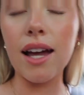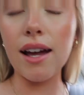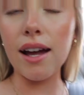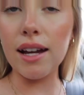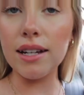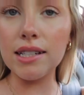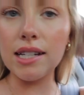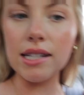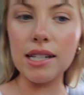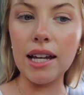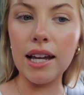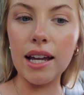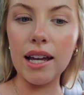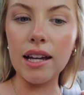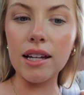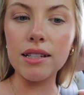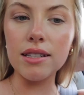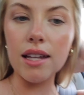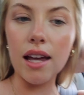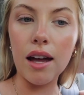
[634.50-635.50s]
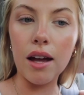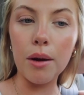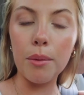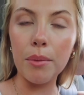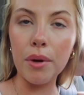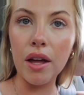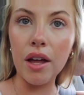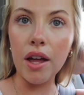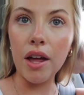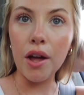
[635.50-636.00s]
had to take
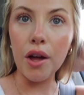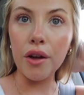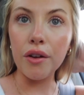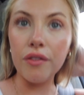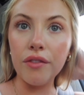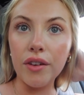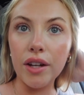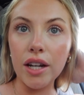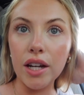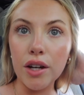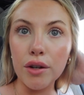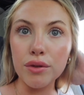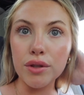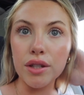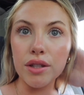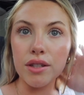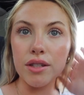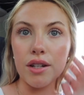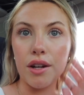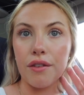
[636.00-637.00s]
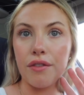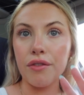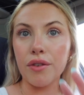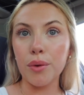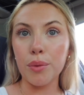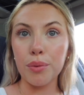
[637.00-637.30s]
some videos and stuff for